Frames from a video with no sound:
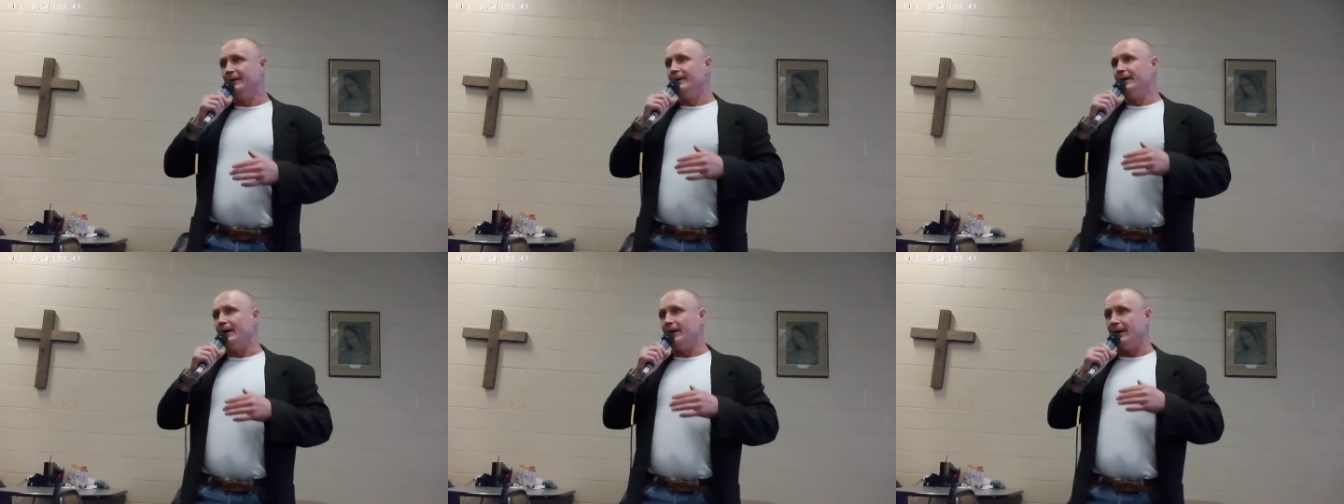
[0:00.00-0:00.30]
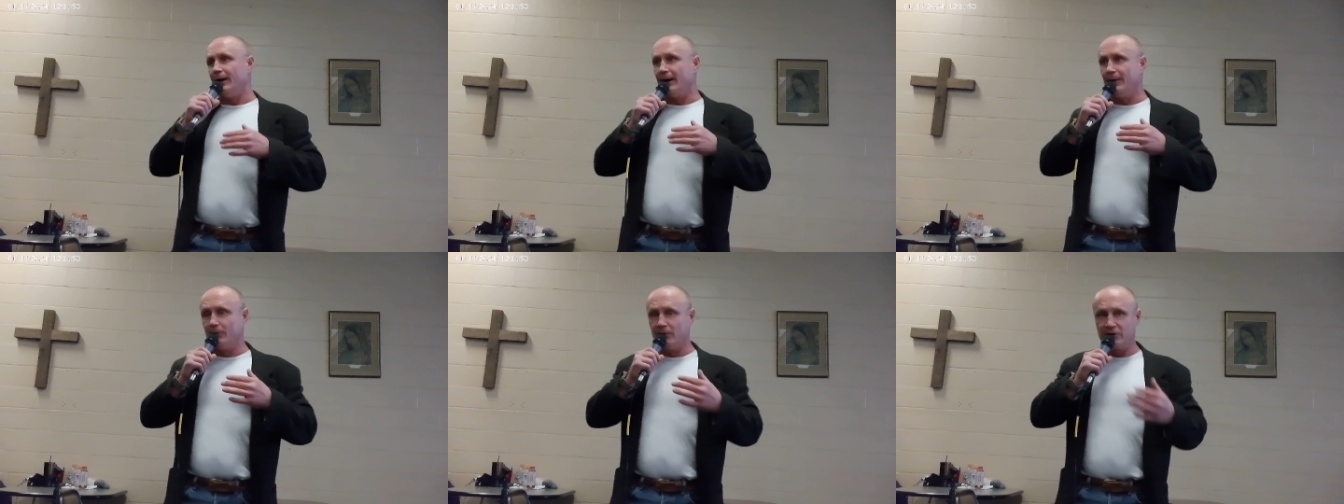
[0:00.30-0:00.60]
and
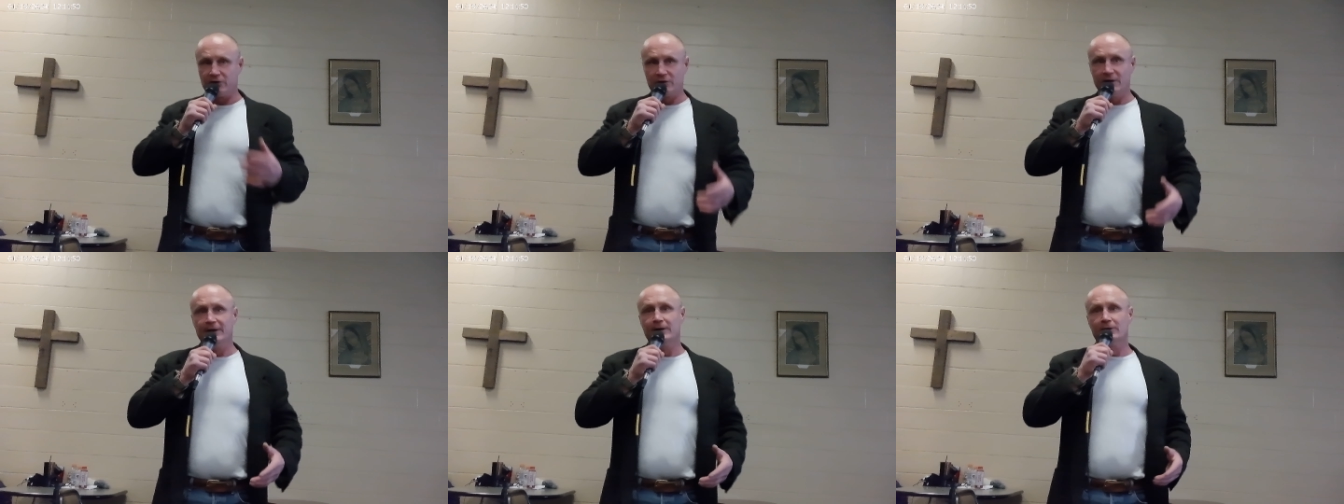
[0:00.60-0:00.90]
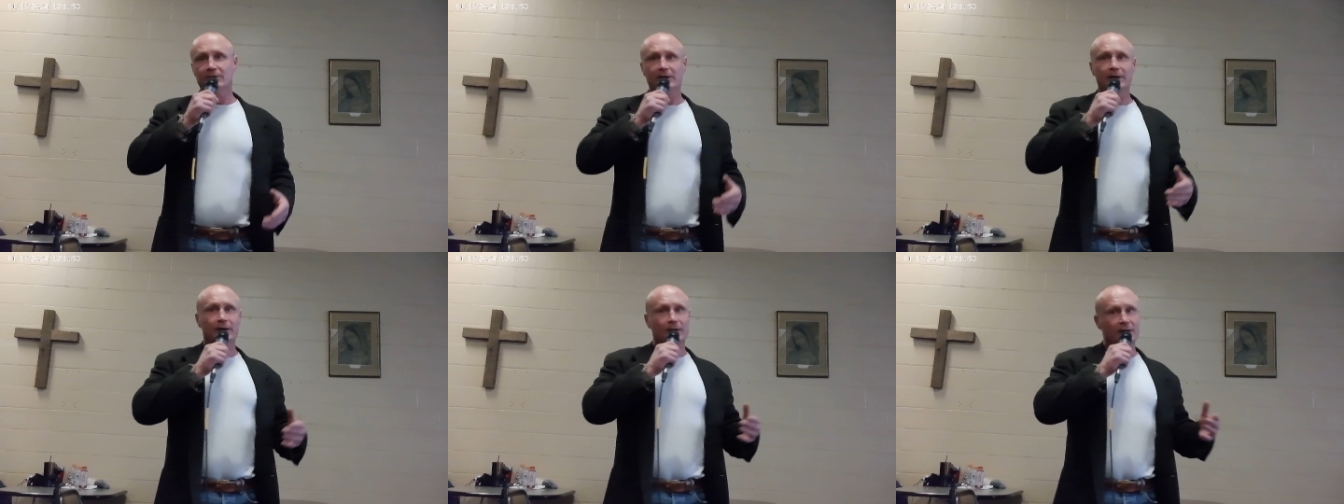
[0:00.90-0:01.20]
I was
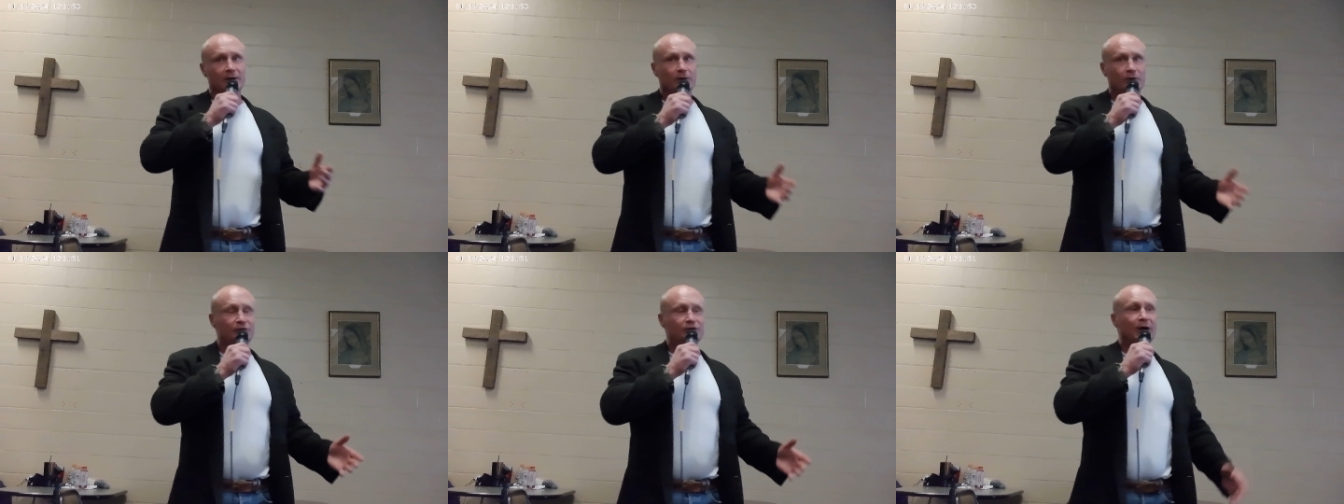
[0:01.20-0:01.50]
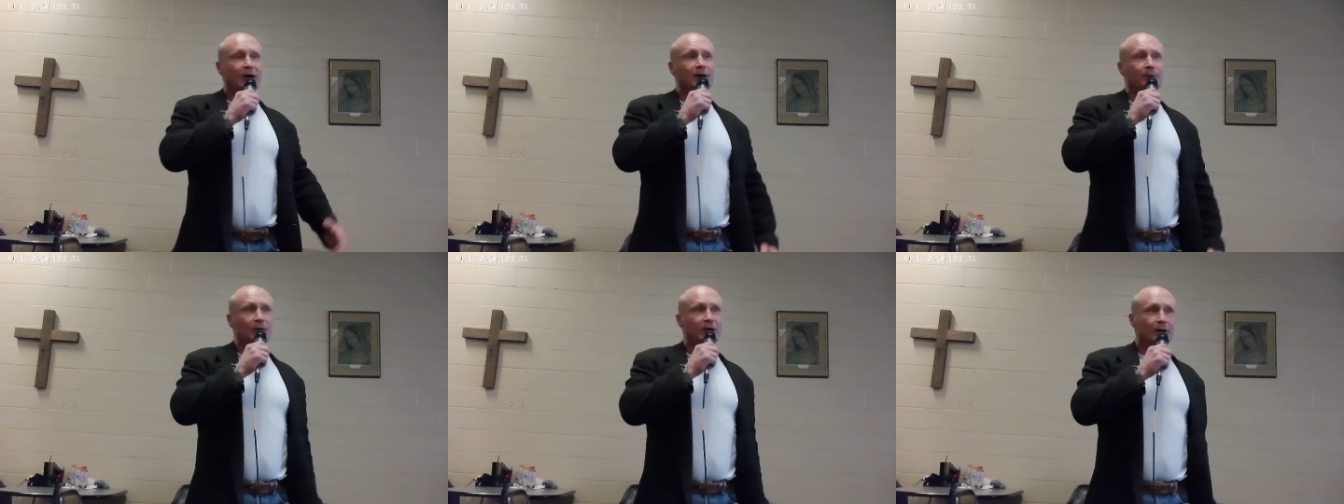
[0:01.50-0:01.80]
literally a little
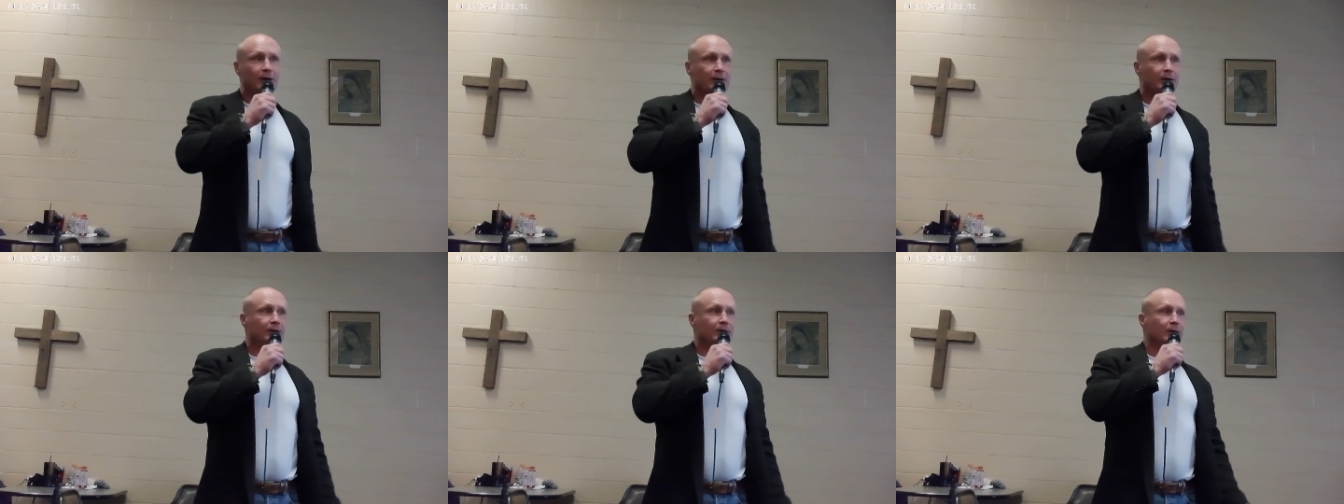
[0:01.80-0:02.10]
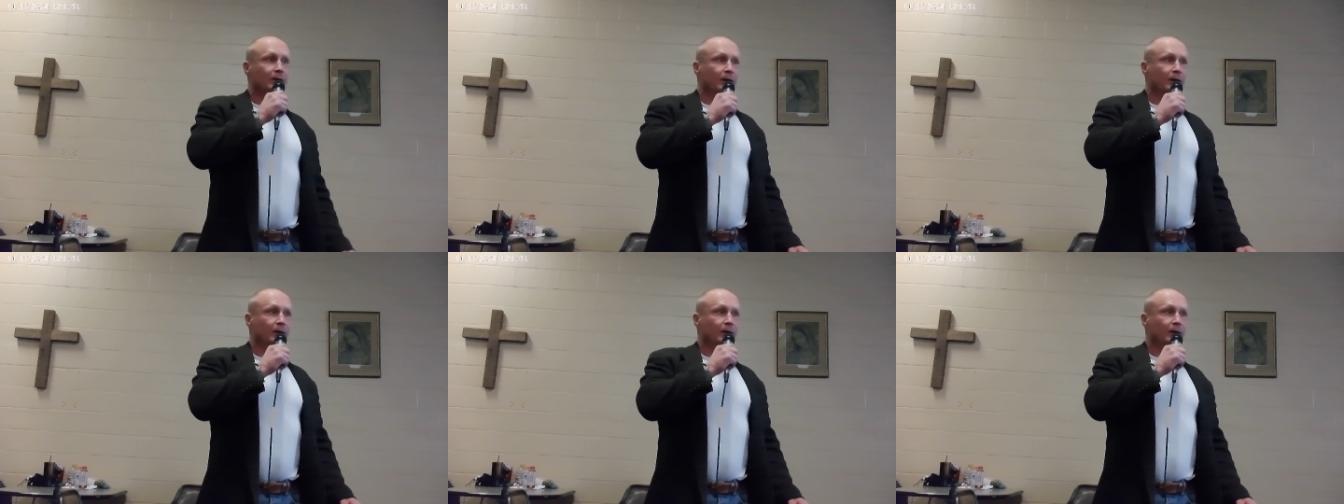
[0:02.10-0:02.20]
Damien.